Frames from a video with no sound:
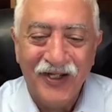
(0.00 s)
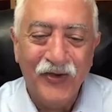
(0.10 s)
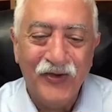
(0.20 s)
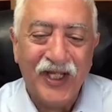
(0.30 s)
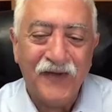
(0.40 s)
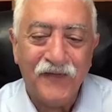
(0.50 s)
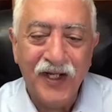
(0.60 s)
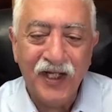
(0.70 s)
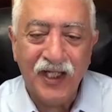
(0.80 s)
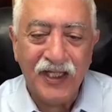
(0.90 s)
Okay,
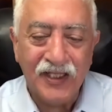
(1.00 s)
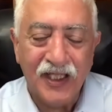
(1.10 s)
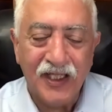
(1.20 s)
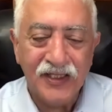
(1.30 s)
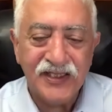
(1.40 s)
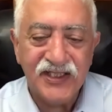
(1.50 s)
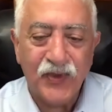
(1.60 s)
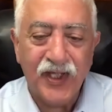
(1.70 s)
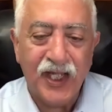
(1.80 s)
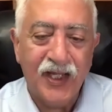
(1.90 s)
finally, since
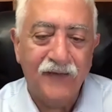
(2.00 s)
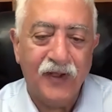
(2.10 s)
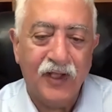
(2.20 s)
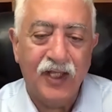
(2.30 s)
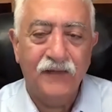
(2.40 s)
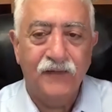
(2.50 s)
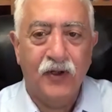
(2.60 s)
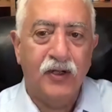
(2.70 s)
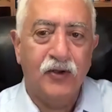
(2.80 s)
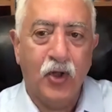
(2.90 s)
we have a lot of
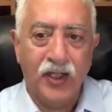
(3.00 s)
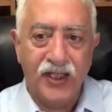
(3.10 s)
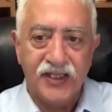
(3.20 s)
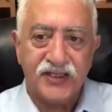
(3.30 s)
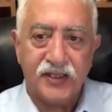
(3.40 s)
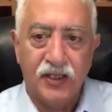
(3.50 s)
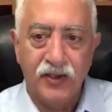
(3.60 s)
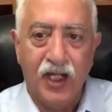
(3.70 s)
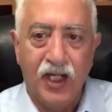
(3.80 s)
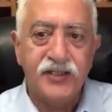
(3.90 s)
our audience are
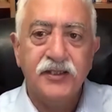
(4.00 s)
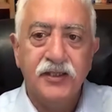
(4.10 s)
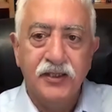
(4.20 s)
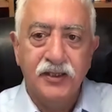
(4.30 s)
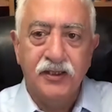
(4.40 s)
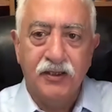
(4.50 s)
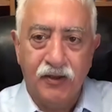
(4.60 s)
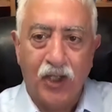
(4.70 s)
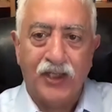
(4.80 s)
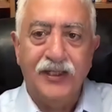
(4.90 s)
not
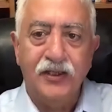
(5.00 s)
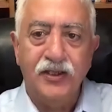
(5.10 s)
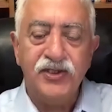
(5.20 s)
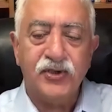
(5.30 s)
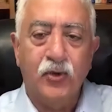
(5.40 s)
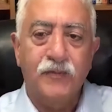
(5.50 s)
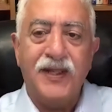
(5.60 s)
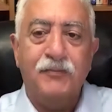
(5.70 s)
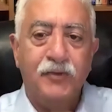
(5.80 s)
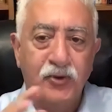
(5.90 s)
thought leaders or
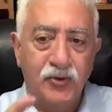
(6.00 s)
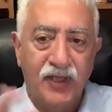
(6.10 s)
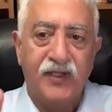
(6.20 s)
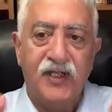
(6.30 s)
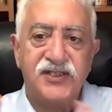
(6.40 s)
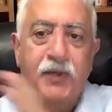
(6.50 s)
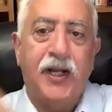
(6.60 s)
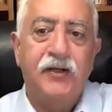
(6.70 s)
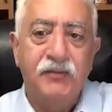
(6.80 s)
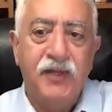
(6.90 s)
people who even
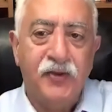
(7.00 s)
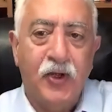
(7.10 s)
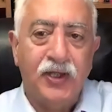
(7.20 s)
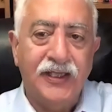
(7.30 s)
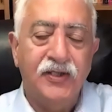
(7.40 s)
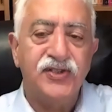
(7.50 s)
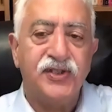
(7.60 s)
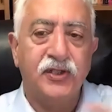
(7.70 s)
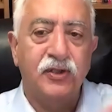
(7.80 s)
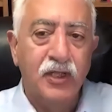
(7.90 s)
aspire to be thought leaders,
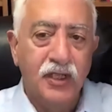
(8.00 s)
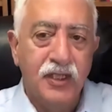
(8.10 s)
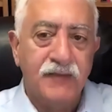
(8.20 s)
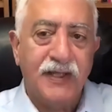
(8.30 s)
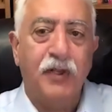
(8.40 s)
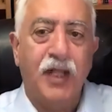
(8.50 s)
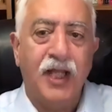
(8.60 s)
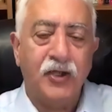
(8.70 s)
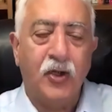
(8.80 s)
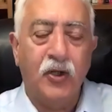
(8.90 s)
they're people
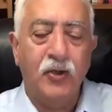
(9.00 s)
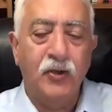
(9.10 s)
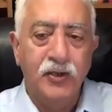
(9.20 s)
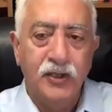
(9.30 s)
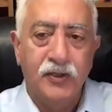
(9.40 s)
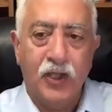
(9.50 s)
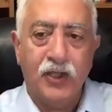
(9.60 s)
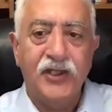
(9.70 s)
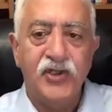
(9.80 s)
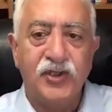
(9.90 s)
I call thought
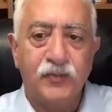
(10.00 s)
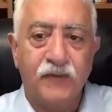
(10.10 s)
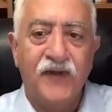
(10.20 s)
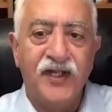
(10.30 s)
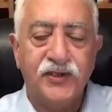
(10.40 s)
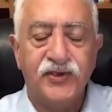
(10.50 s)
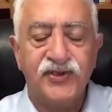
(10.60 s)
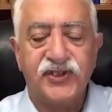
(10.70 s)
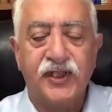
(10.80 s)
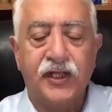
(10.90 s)
leadership
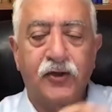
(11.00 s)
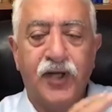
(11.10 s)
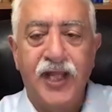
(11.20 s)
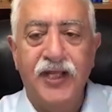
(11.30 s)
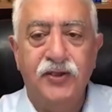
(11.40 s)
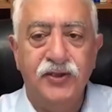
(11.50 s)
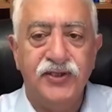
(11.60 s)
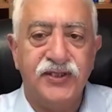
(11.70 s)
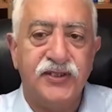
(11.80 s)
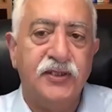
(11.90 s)
professionals. They're
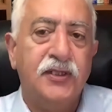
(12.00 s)
editors,